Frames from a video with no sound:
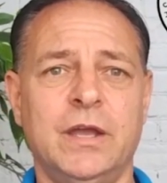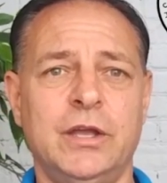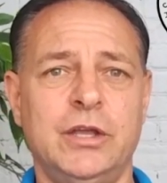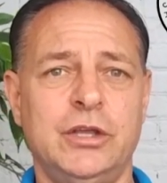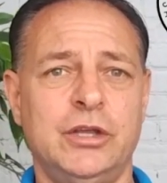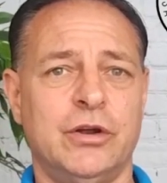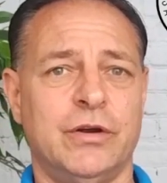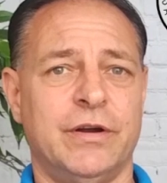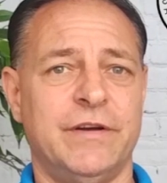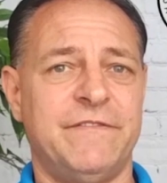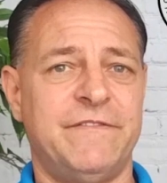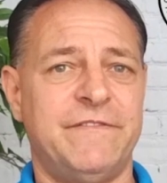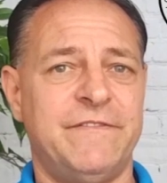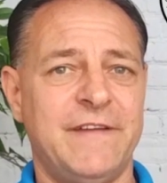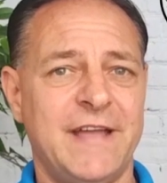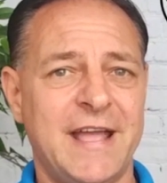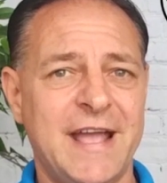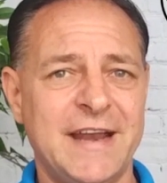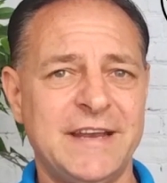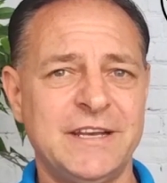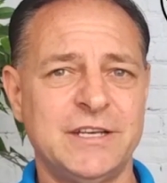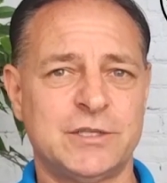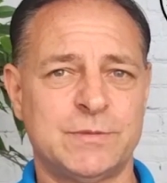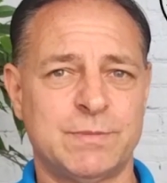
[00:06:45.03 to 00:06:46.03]
Your
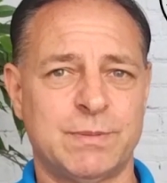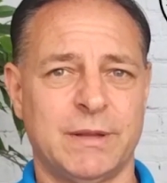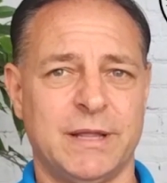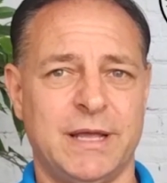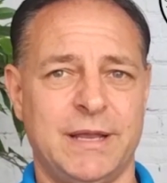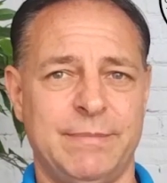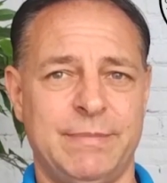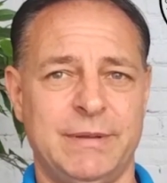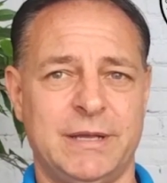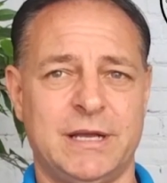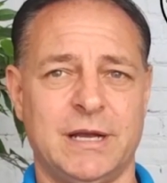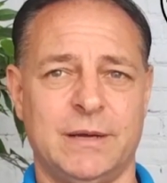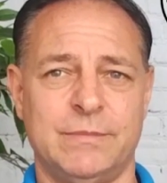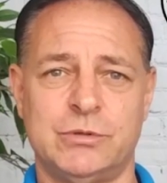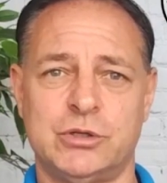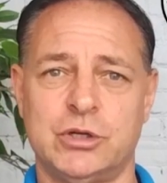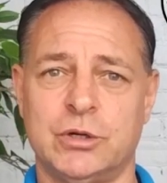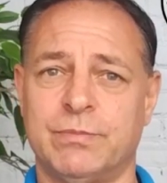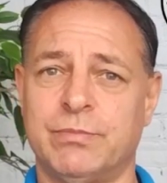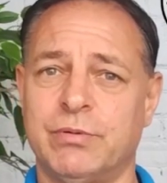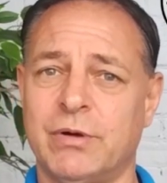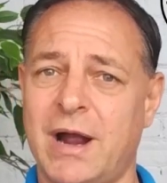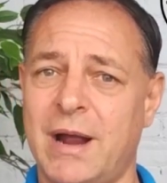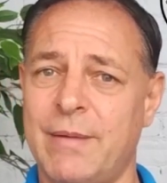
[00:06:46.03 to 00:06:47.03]
Advantage plan becomes
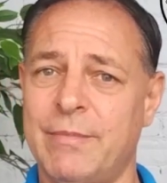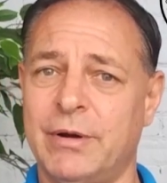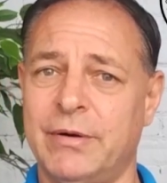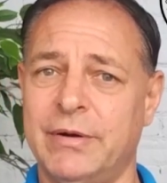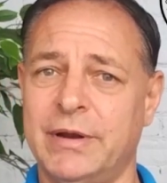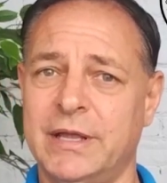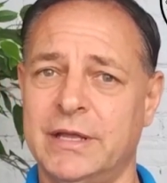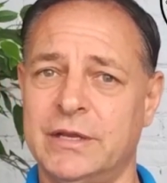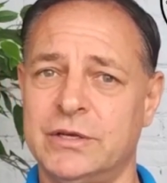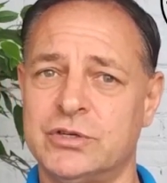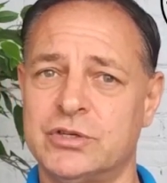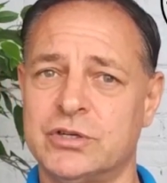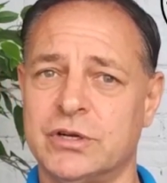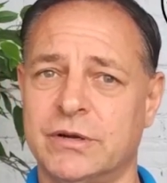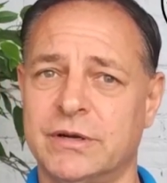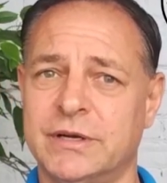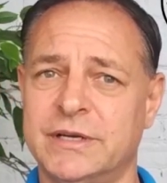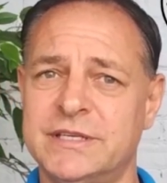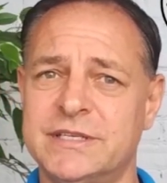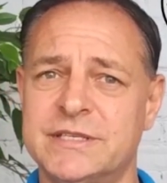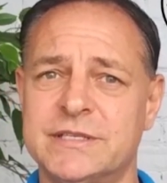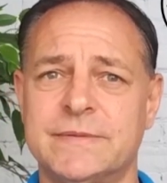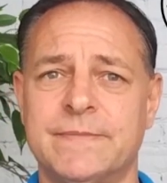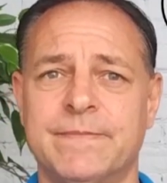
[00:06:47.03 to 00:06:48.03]
your primary
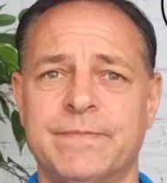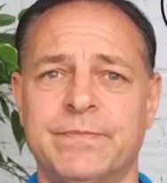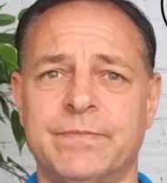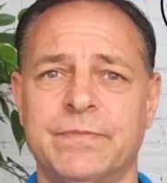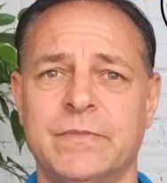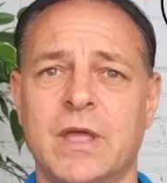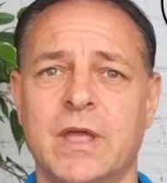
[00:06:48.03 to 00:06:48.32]
insurance.